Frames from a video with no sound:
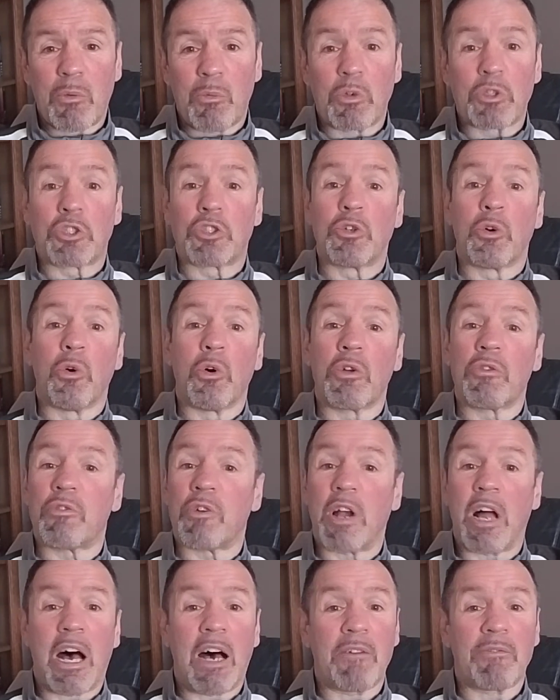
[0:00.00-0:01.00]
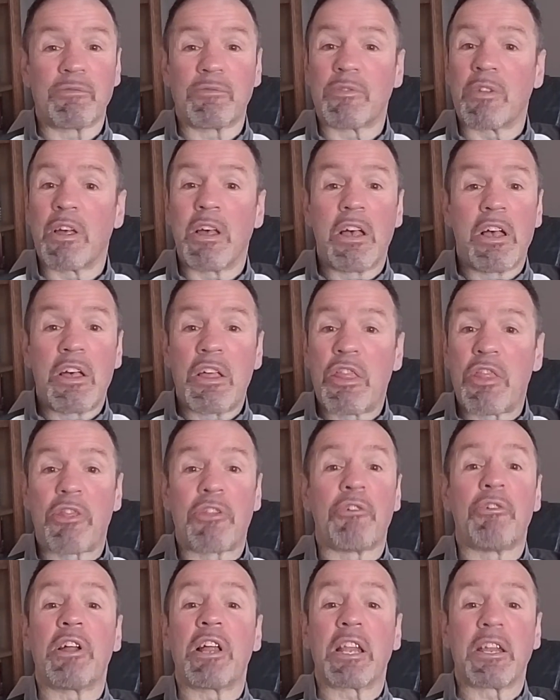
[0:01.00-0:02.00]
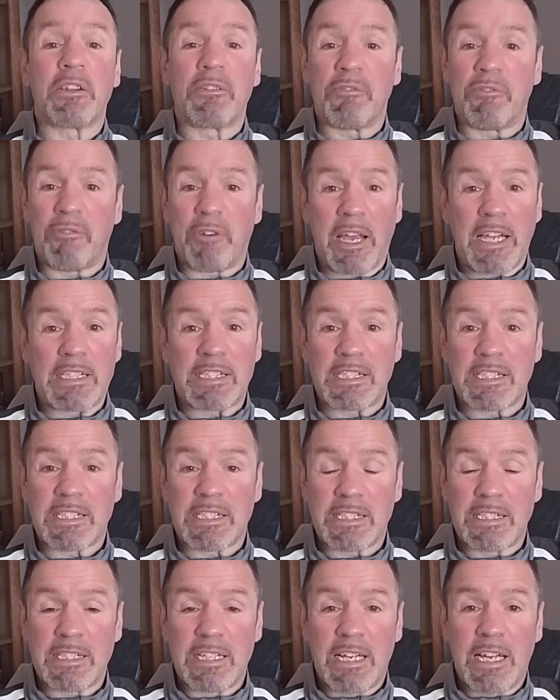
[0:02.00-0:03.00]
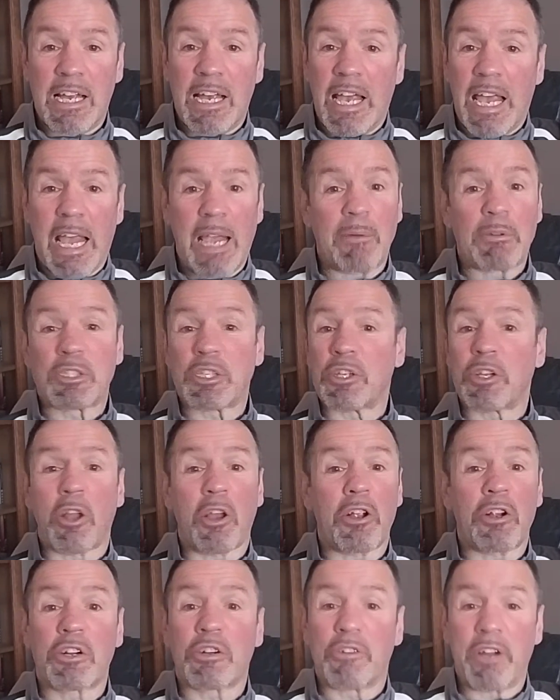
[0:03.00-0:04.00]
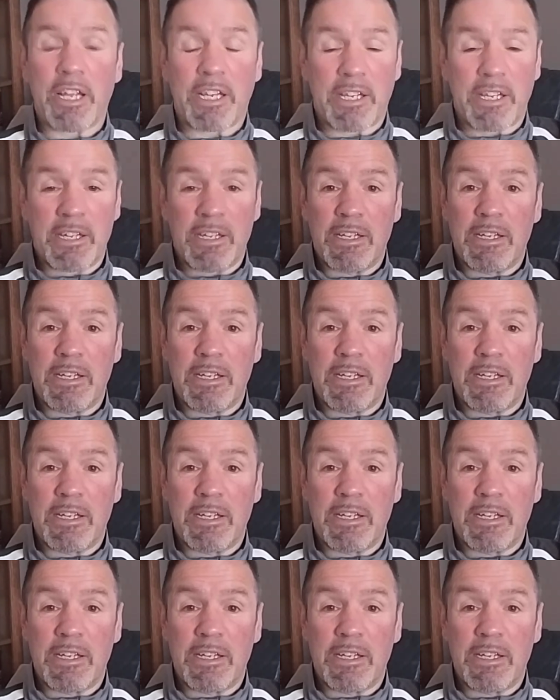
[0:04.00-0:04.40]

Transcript: was known for having thrilling fights. He was another great